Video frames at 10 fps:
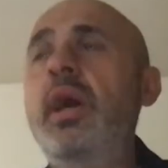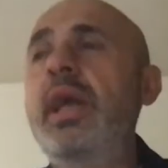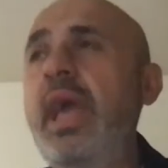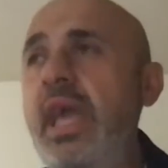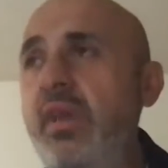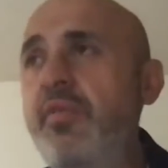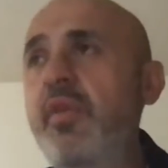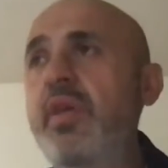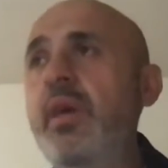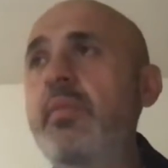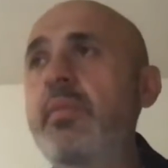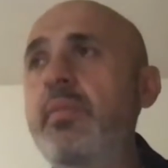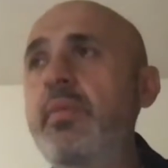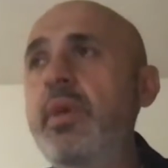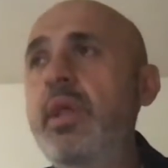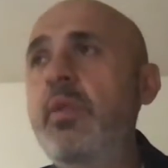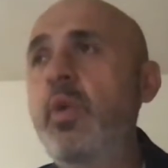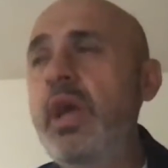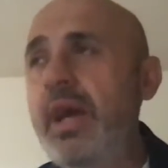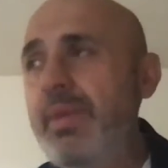I ache for them. And in a
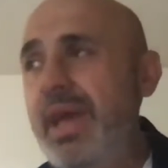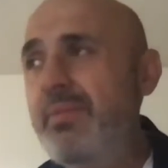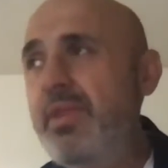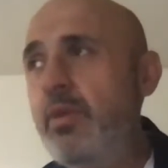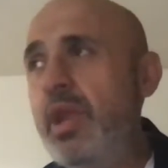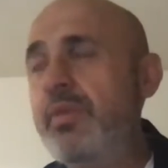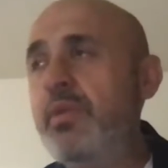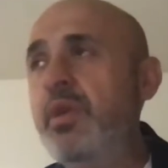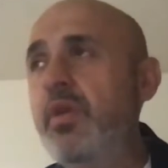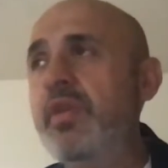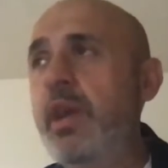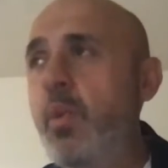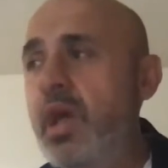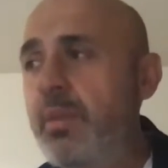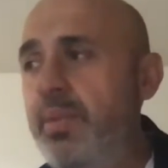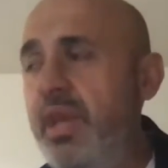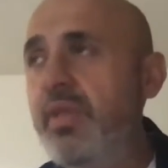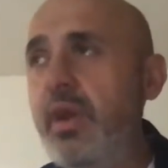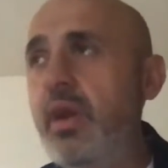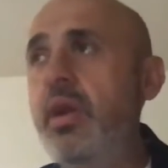way, I'm empty without them because I want to be
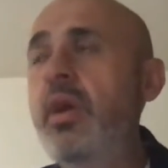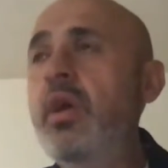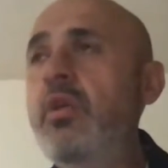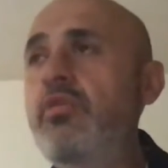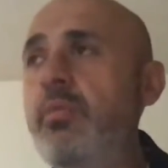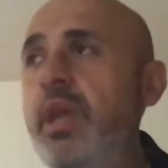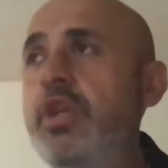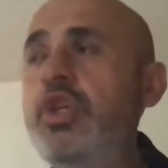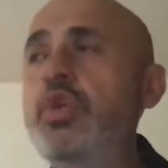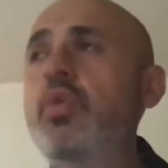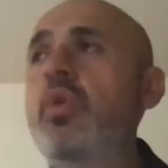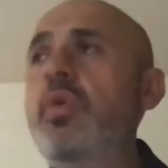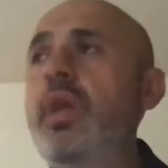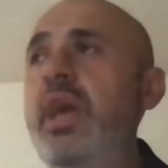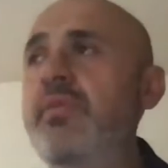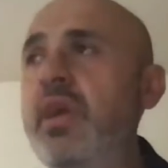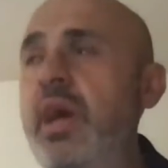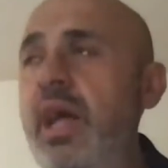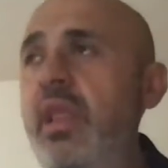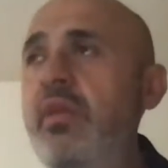there to make sure they have a
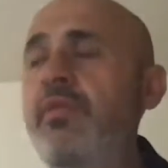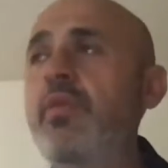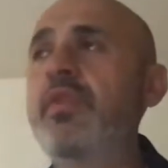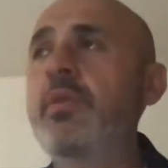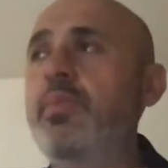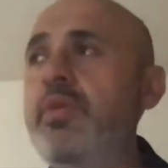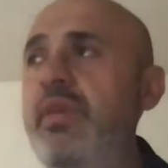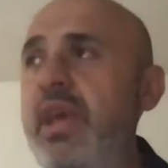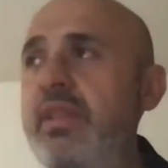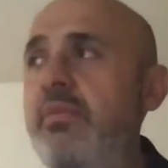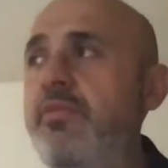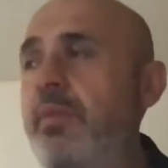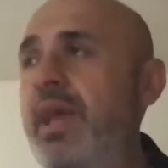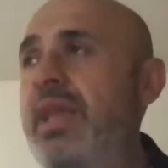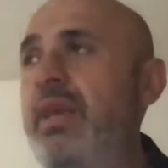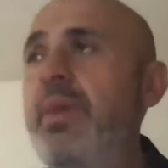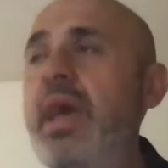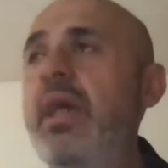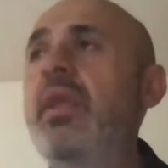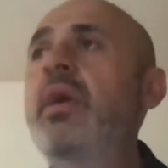godly influence and protect them from any
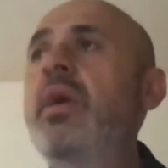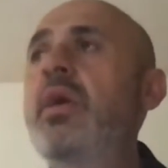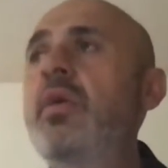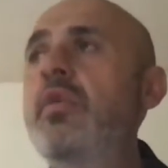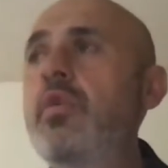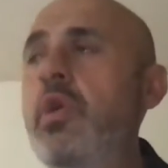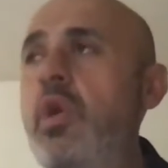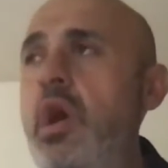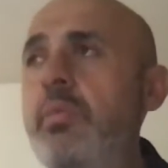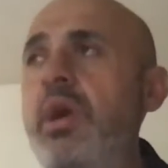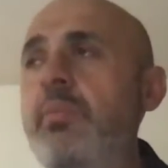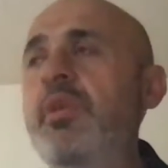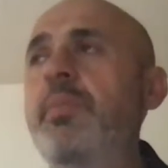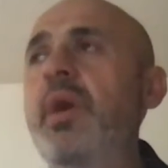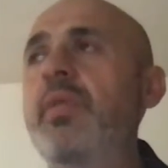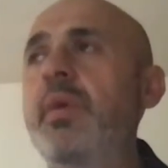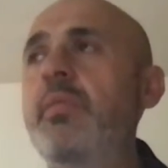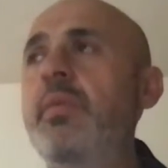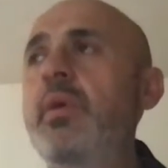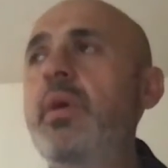man so no harm comes upon
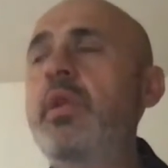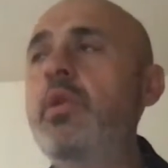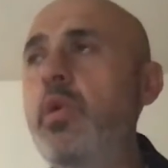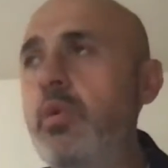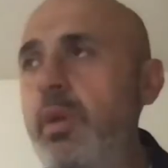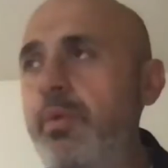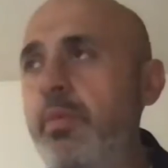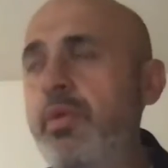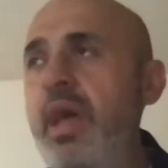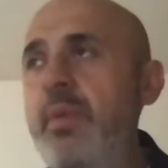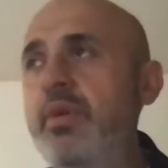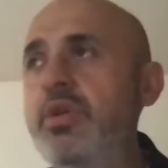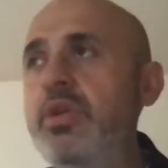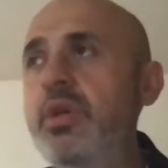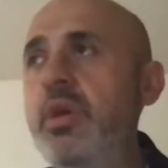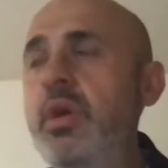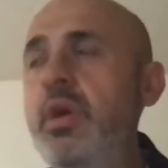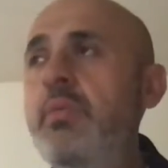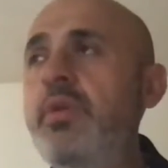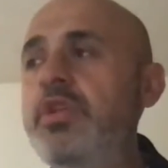them and no irreparable damage.
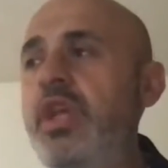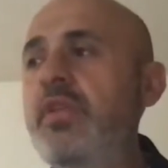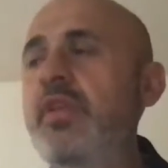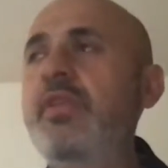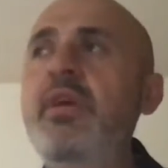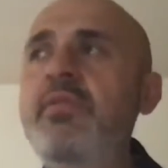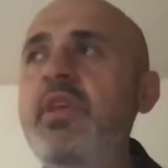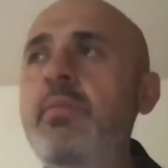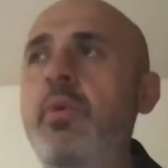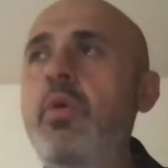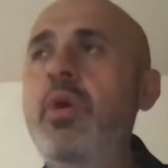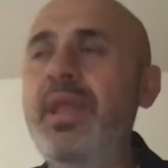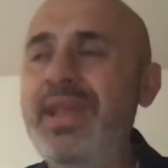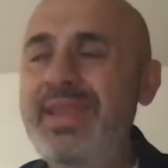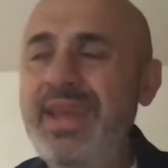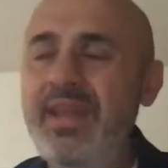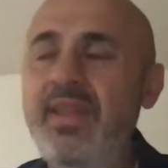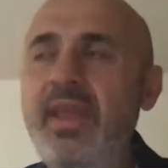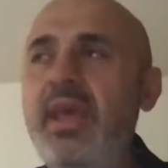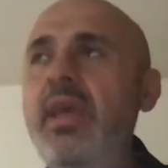But Jesus loves them more. And at the end of
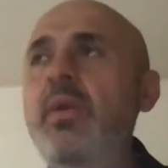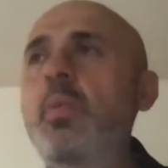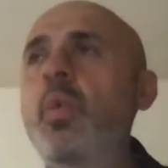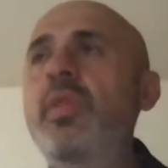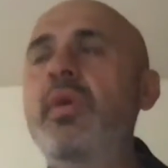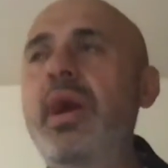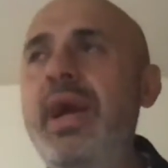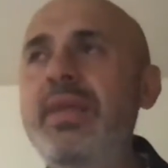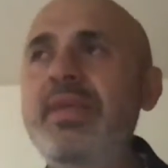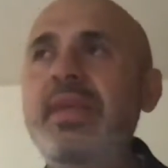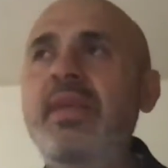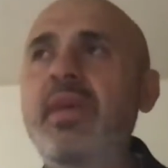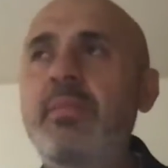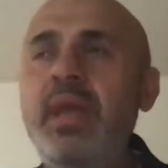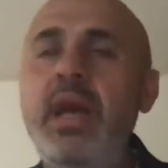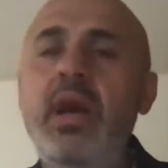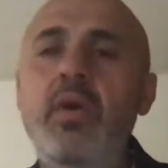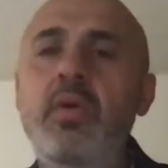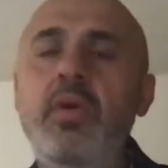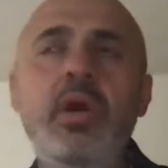the day, whether I see them
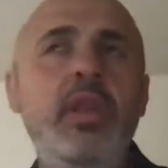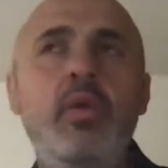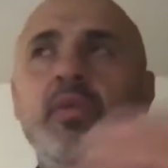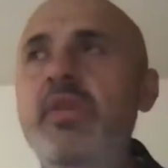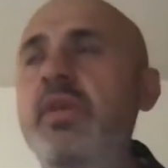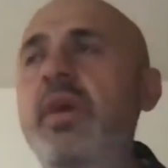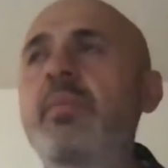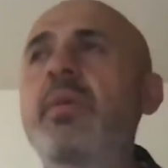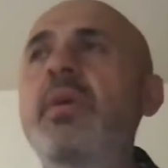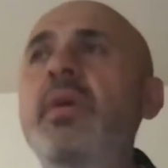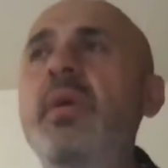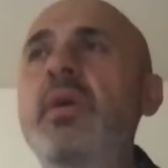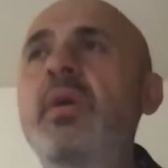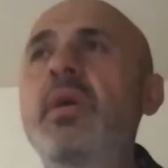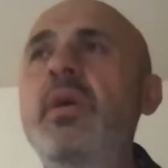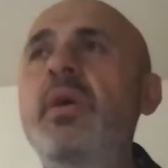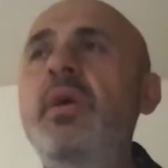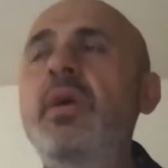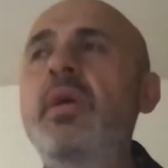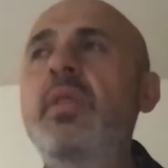now or I don't see them,
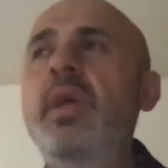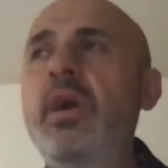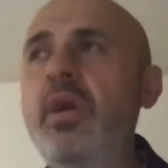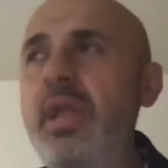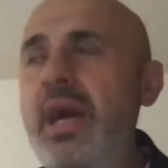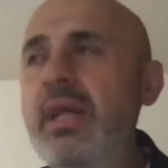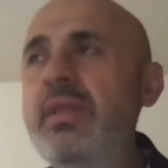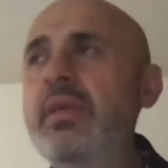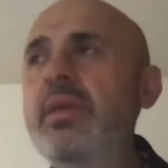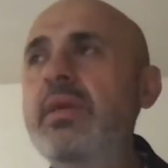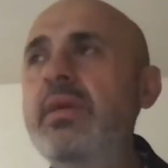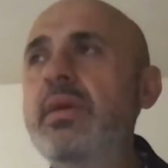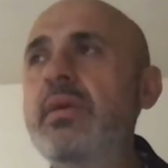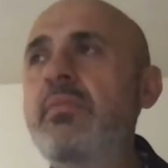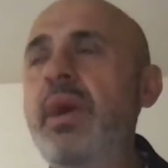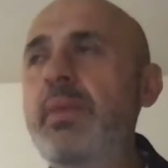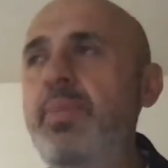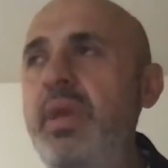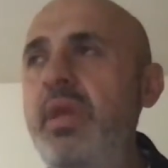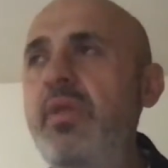they are not my
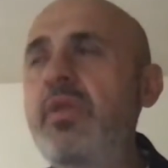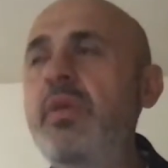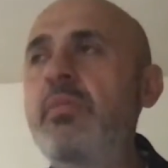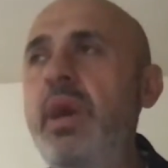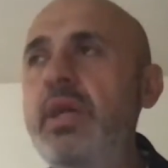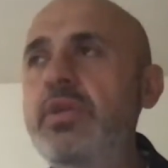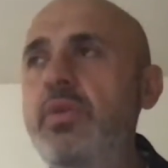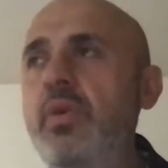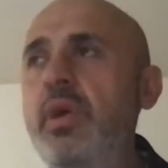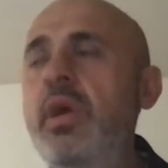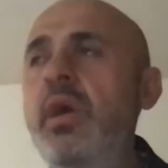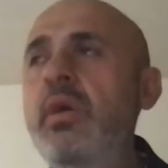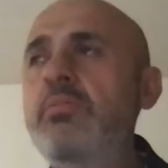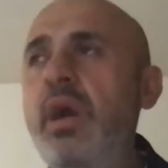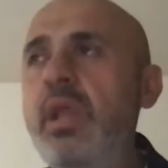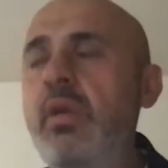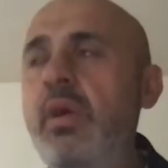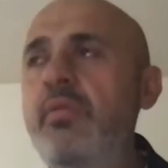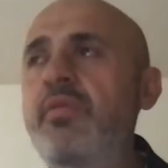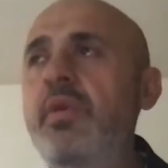peace, my joy, my
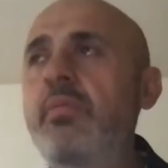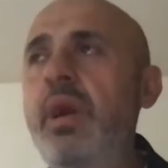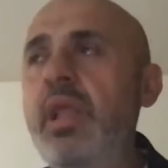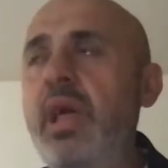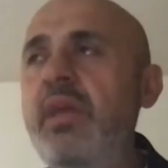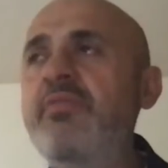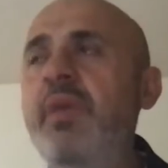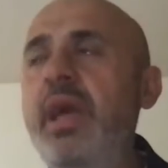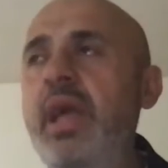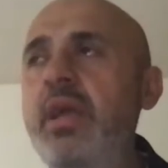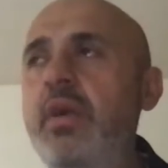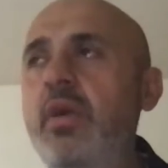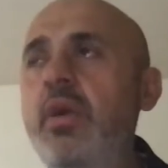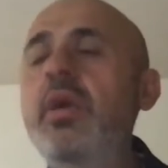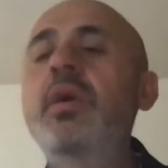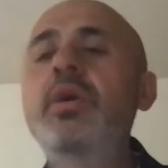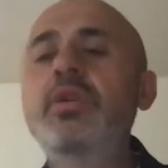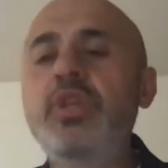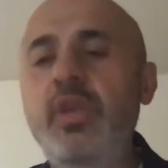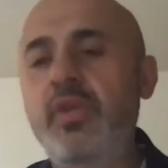love, my life, my anchor.
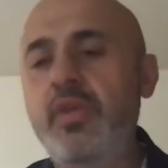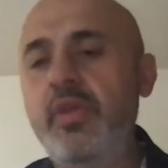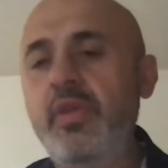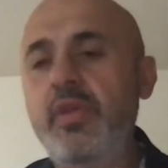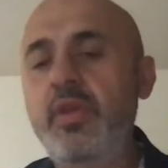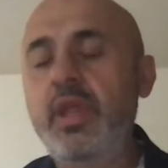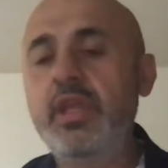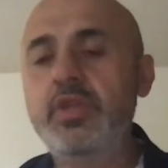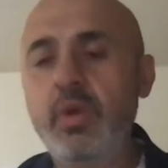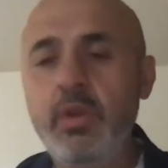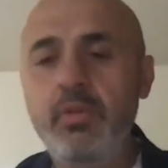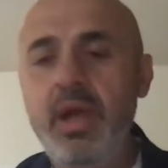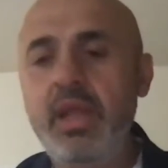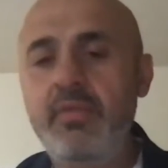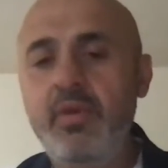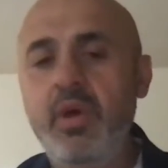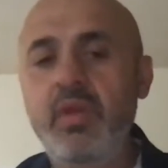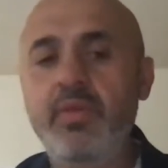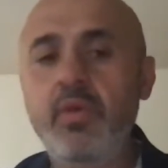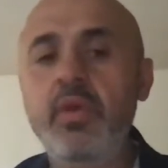Jesus is. And I just want to remind every one
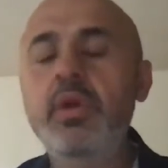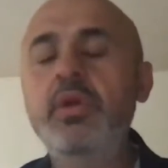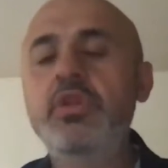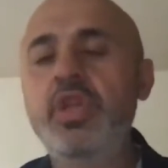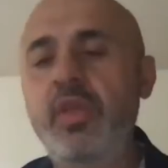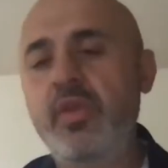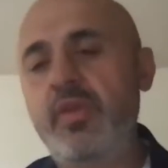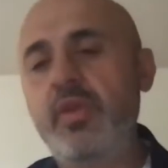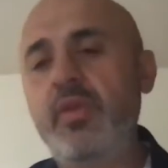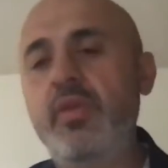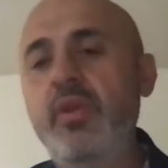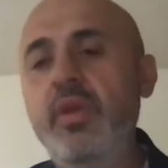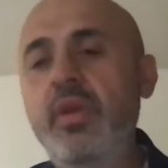of you Jesus is.